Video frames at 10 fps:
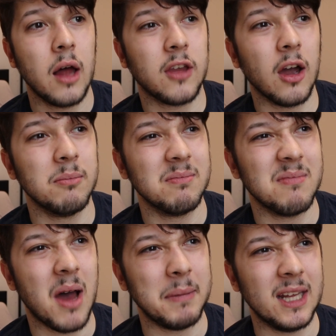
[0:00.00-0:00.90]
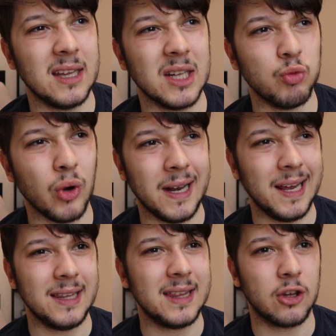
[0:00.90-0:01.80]

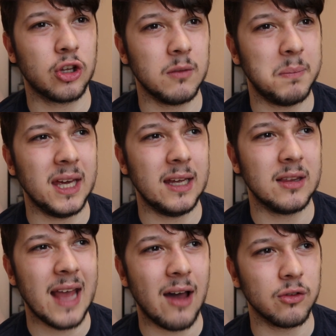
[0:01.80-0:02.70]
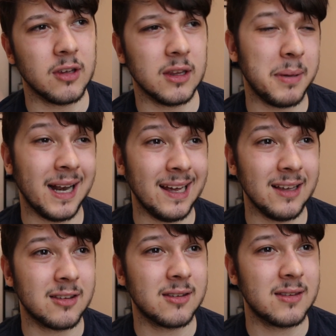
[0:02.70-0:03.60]
Really, this should be down to the
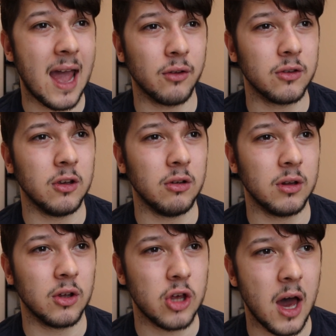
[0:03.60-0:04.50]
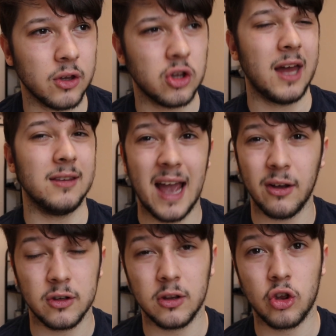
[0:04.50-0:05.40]
police, down to the judge, and down to the